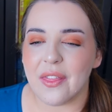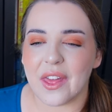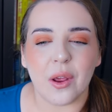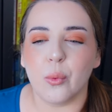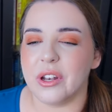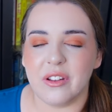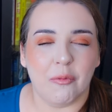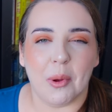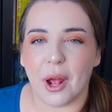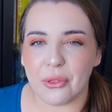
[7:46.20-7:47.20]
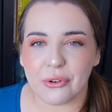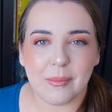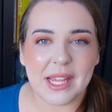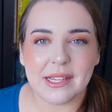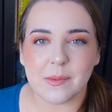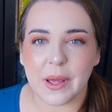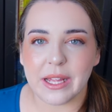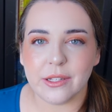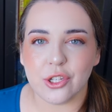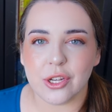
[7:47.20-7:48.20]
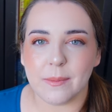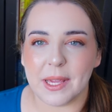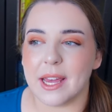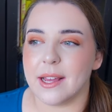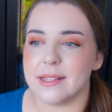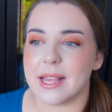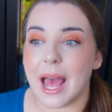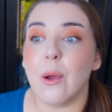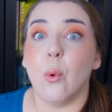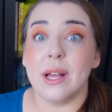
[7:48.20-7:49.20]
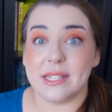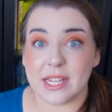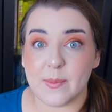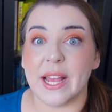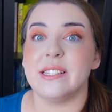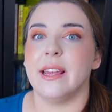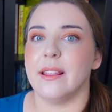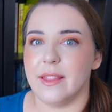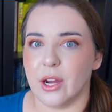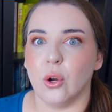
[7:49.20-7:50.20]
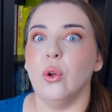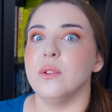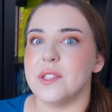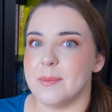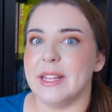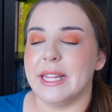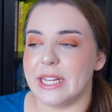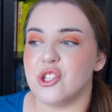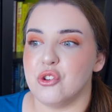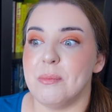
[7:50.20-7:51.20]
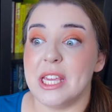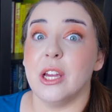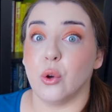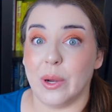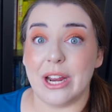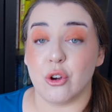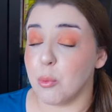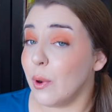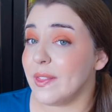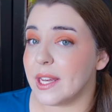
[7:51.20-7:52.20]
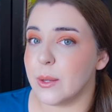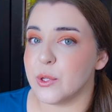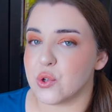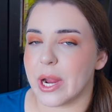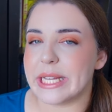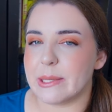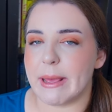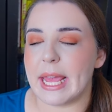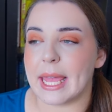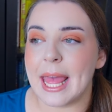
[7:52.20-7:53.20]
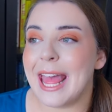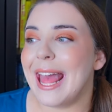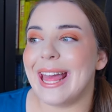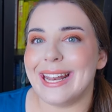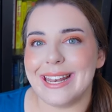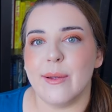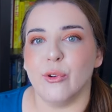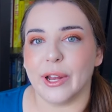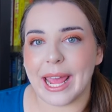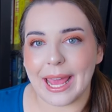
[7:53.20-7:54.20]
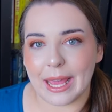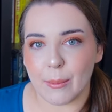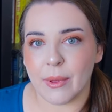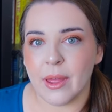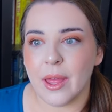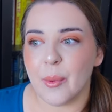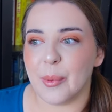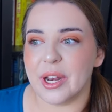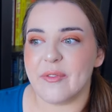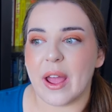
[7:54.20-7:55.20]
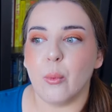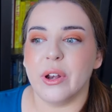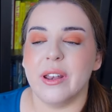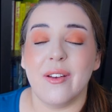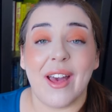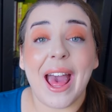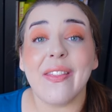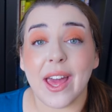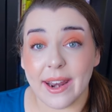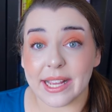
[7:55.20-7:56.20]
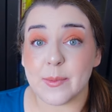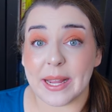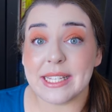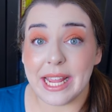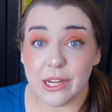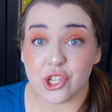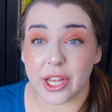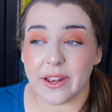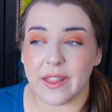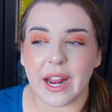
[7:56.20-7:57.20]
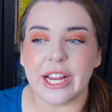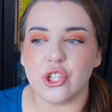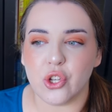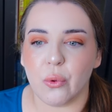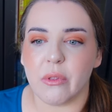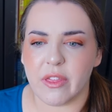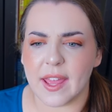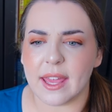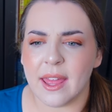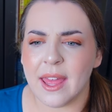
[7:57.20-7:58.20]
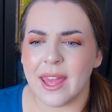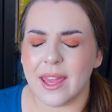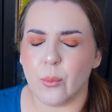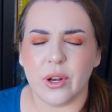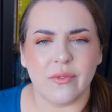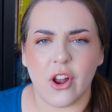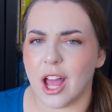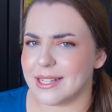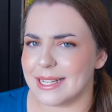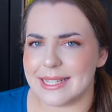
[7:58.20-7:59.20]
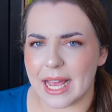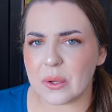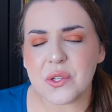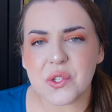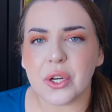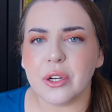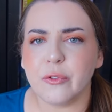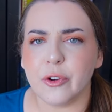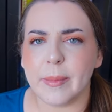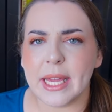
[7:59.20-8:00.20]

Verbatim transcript: that it wouldn't have bothered me as much because i was expecting there ultimately to be a grander point that he was trying to make and it never came but if I wouldn't have had that expectation, then I don't think it would have knocked it down a star for